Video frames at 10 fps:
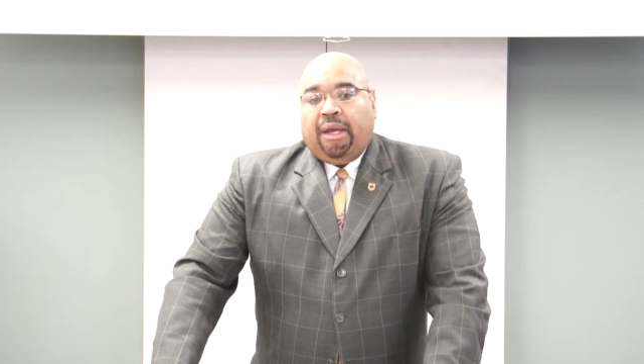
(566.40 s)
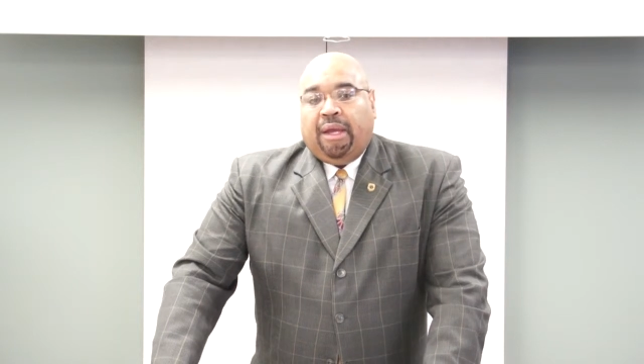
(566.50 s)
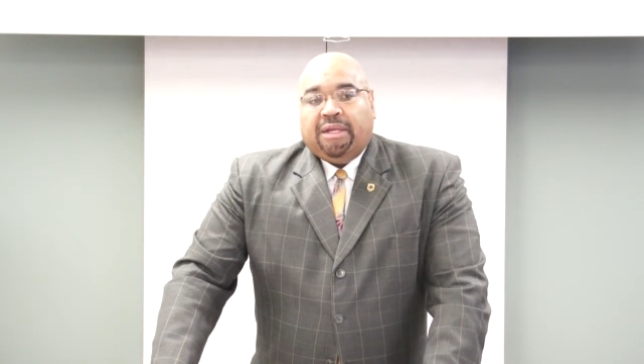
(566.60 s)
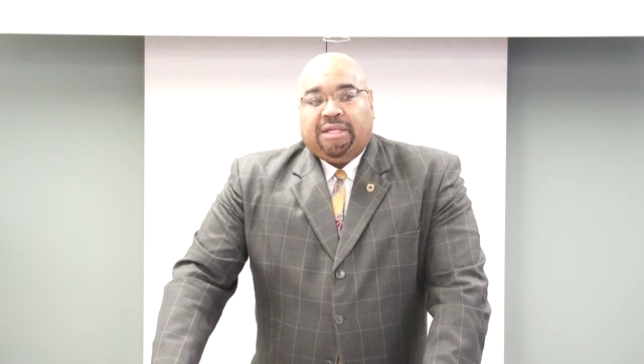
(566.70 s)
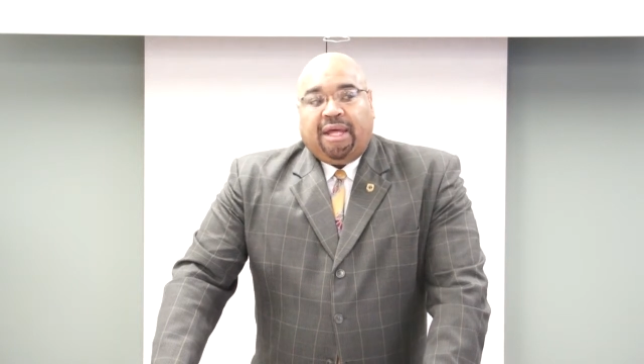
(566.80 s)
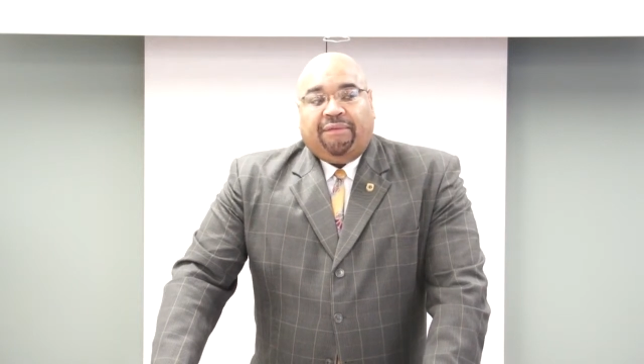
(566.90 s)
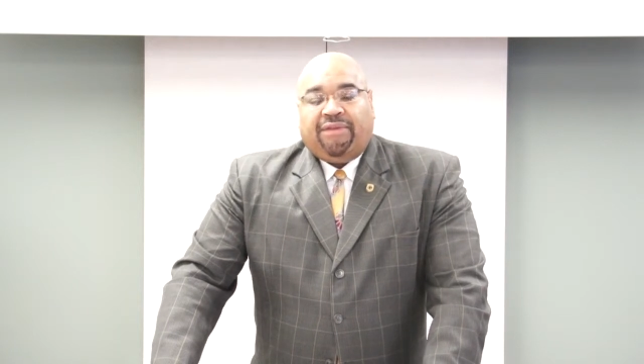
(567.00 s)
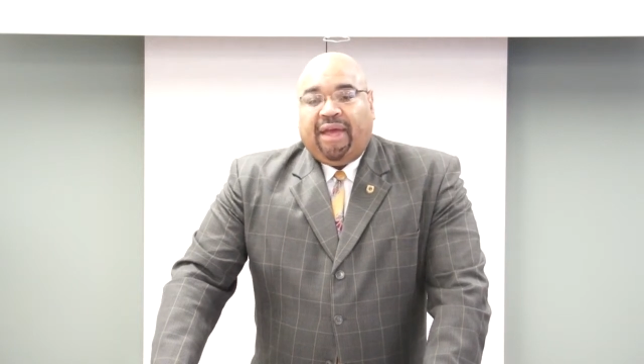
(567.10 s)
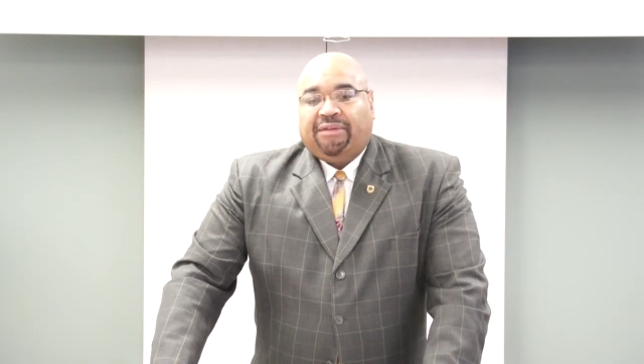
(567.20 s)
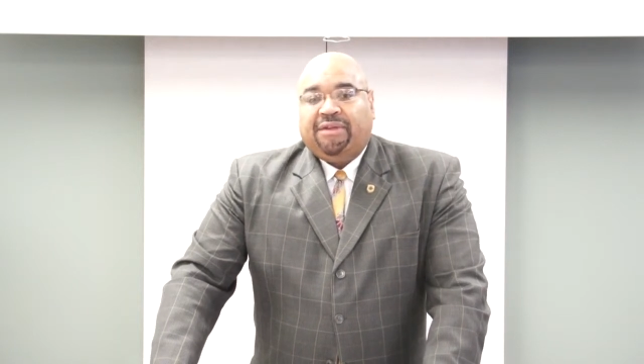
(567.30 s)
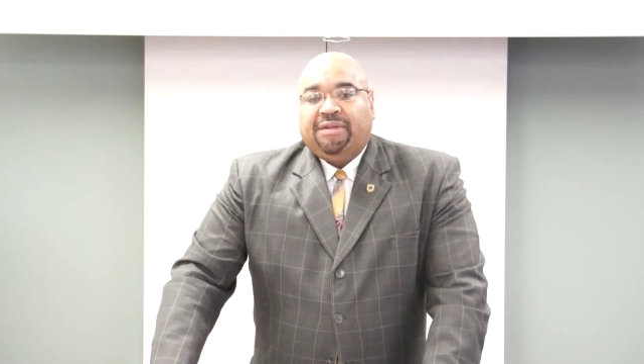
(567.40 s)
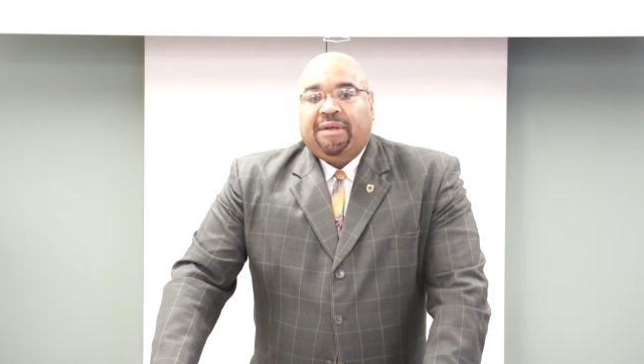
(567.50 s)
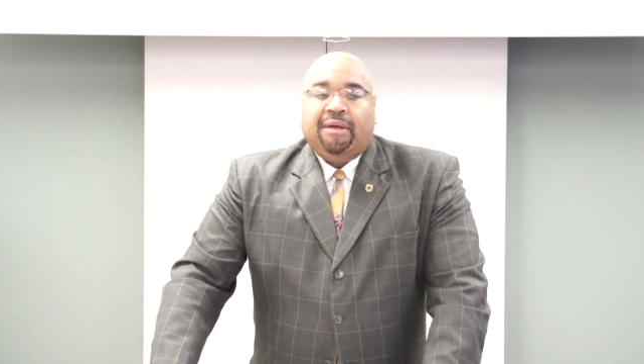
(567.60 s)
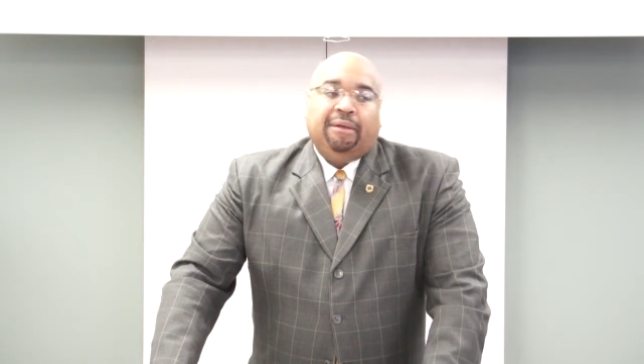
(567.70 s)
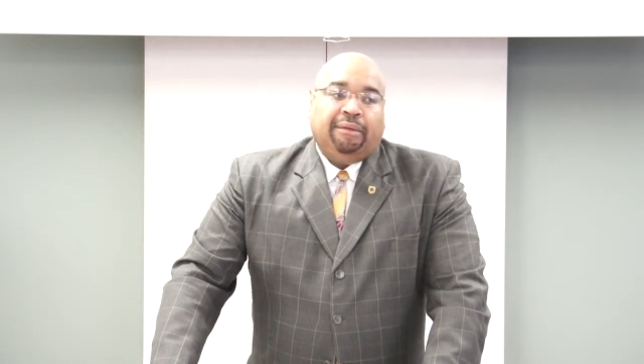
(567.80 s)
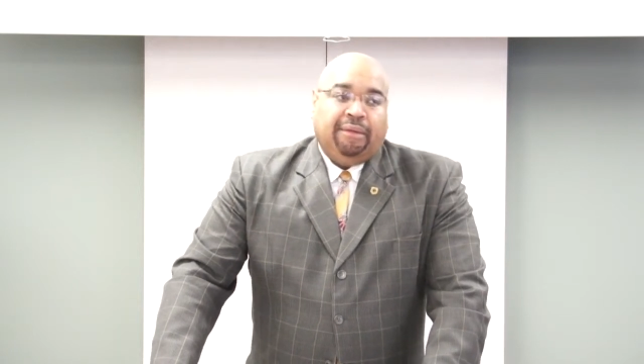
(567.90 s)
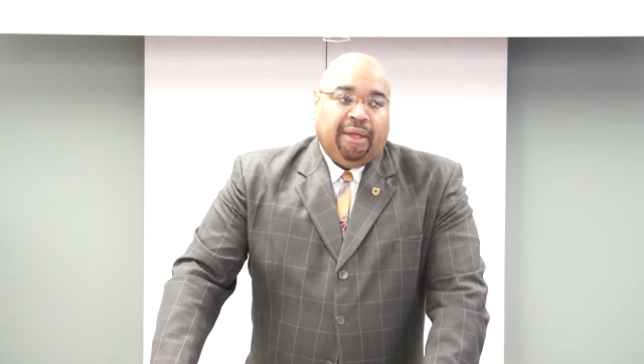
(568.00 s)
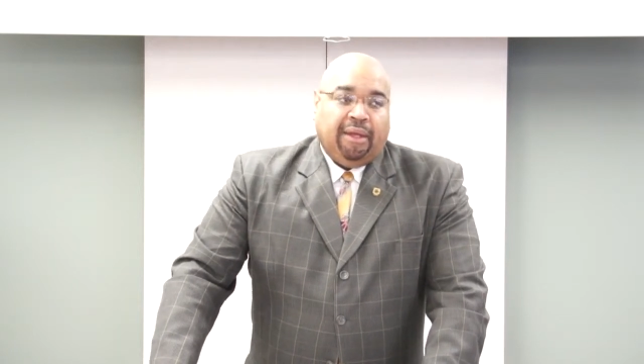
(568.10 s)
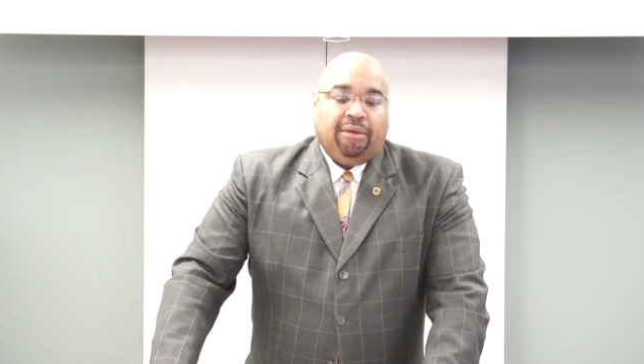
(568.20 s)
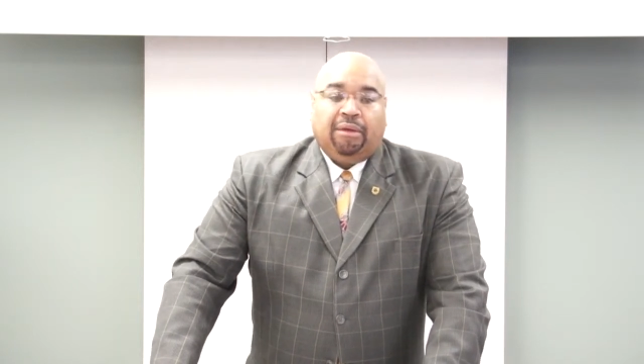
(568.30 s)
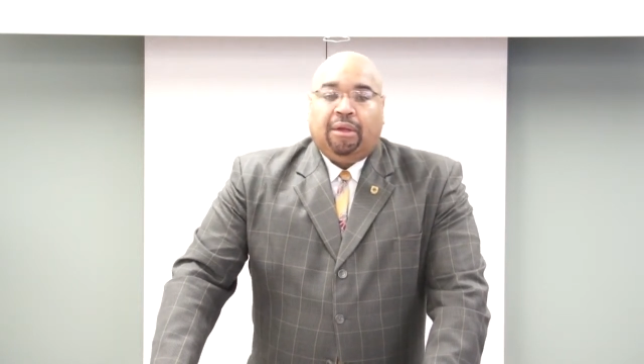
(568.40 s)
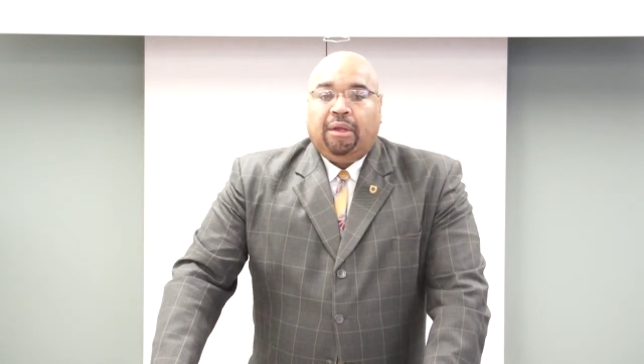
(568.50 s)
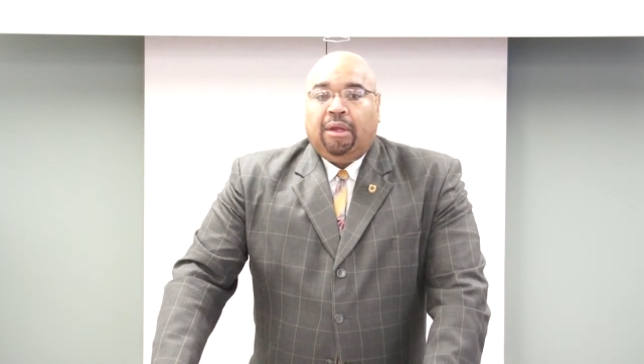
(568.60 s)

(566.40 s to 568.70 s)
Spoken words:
in the state of Texas, then